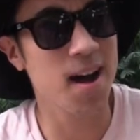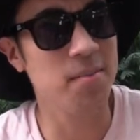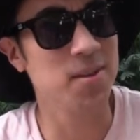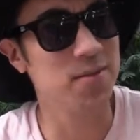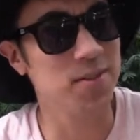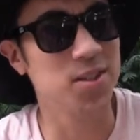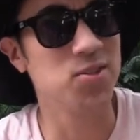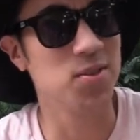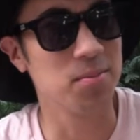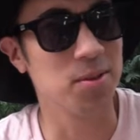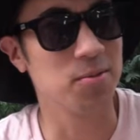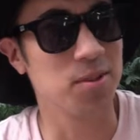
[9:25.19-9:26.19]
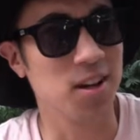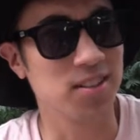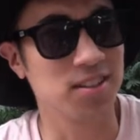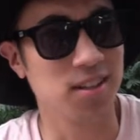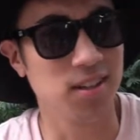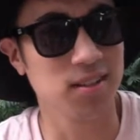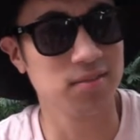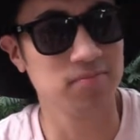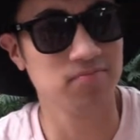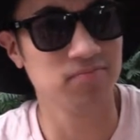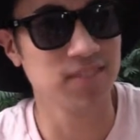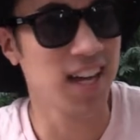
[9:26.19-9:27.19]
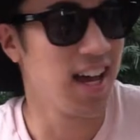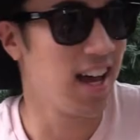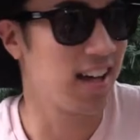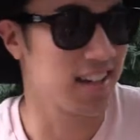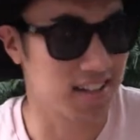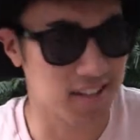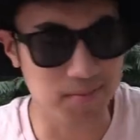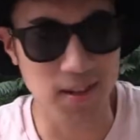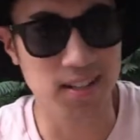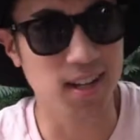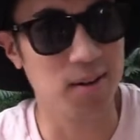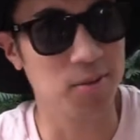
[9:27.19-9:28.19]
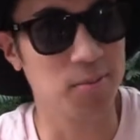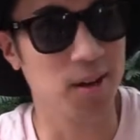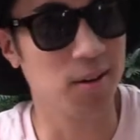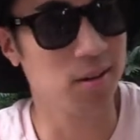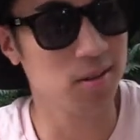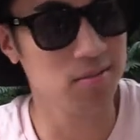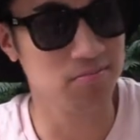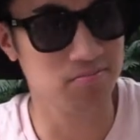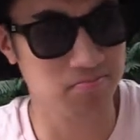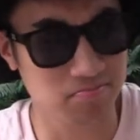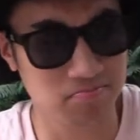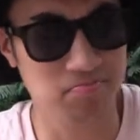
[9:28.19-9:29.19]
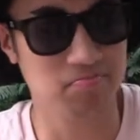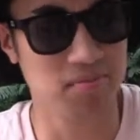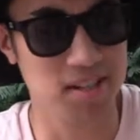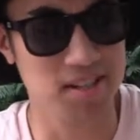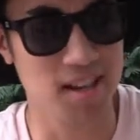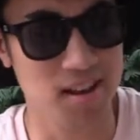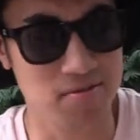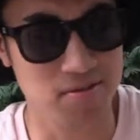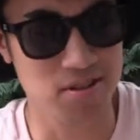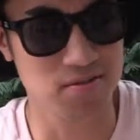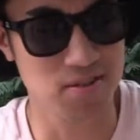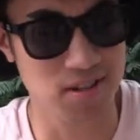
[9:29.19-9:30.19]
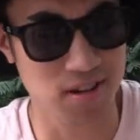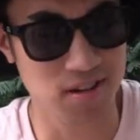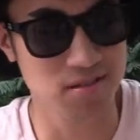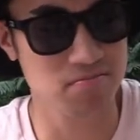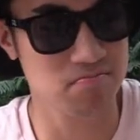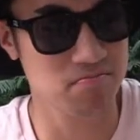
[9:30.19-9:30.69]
I'm living the dream of the rock star. Get to spend time with my girl. Missed that when she was younger.